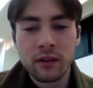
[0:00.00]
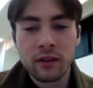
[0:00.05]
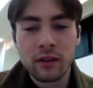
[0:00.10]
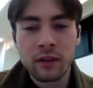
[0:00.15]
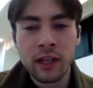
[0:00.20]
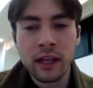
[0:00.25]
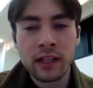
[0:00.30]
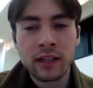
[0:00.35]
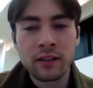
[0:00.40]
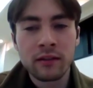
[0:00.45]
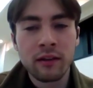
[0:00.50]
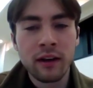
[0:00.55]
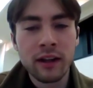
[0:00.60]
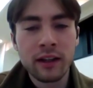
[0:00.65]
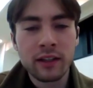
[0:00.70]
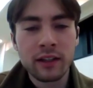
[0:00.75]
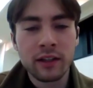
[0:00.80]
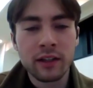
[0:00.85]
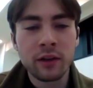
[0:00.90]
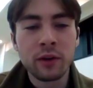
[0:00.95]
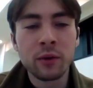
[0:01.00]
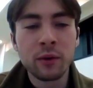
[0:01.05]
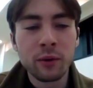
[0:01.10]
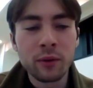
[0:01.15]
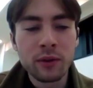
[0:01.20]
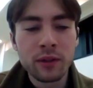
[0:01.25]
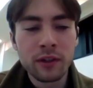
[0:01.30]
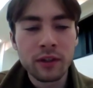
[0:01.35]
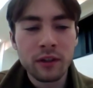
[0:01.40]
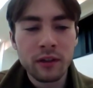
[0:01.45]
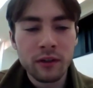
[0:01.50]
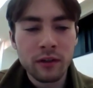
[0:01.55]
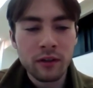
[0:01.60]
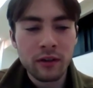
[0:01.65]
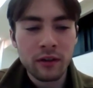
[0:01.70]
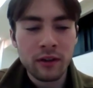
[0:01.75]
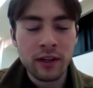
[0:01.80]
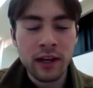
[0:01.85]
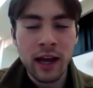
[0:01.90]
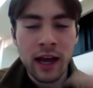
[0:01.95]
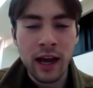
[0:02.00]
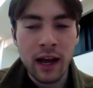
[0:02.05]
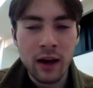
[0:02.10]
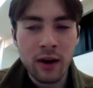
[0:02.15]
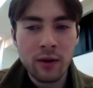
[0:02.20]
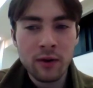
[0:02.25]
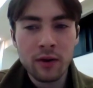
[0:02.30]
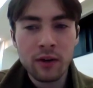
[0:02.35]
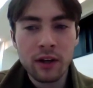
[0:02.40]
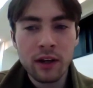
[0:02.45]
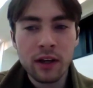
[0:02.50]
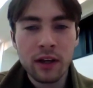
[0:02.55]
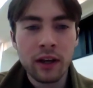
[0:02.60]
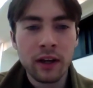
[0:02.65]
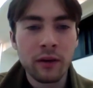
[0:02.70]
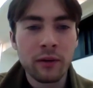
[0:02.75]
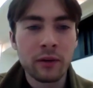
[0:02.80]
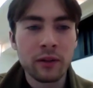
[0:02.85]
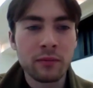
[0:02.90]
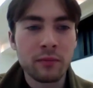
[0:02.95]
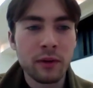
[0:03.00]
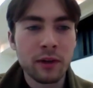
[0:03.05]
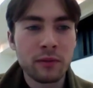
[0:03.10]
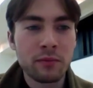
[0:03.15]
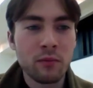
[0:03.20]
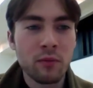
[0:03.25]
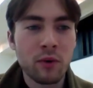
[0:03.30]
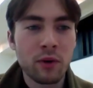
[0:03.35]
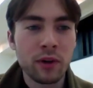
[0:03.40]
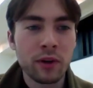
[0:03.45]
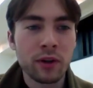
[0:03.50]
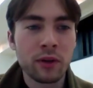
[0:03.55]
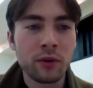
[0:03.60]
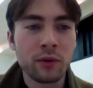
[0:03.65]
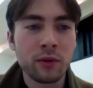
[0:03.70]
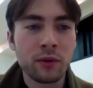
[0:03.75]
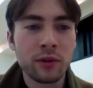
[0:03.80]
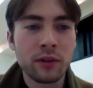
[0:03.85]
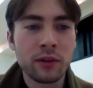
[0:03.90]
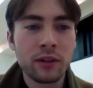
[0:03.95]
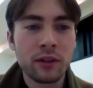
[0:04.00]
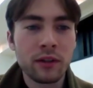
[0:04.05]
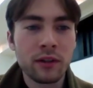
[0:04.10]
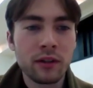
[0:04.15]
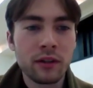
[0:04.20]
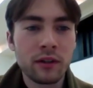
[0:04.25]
That's less used now. It was much more used